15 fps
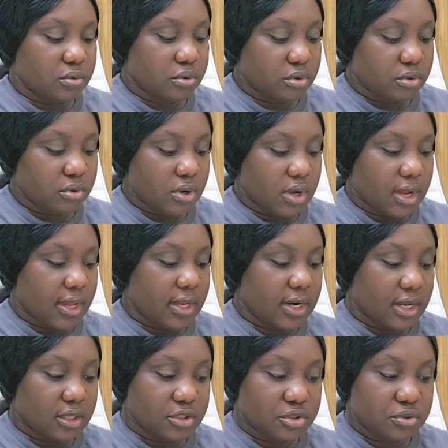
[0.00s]
go ahead
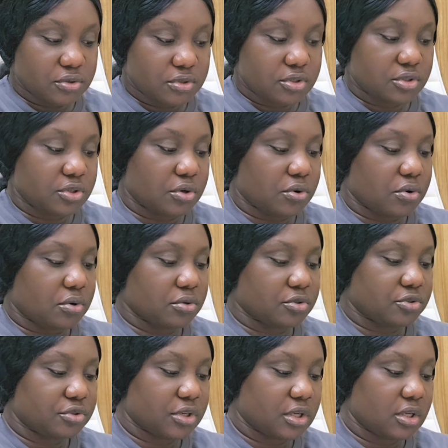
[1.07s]
and choose your
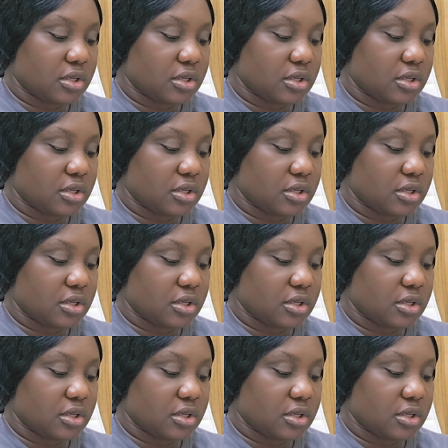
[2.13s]
country.